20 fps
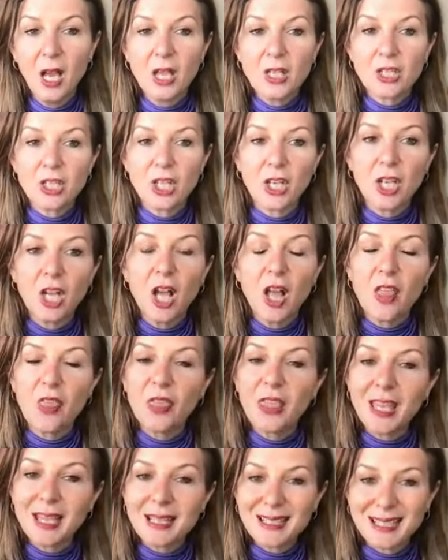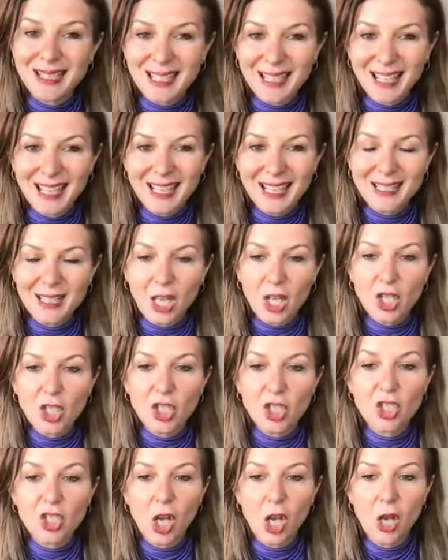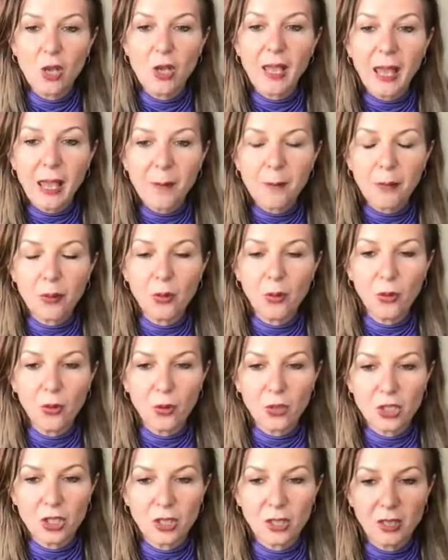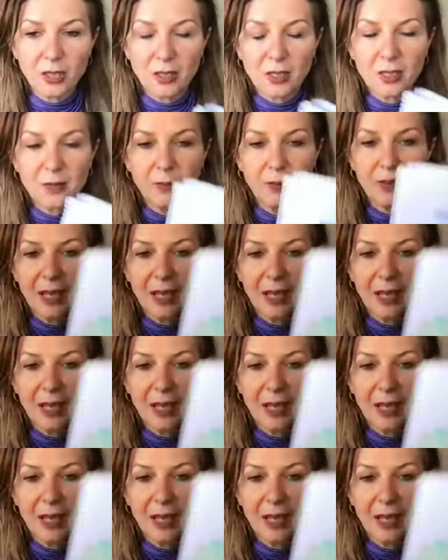So this is so important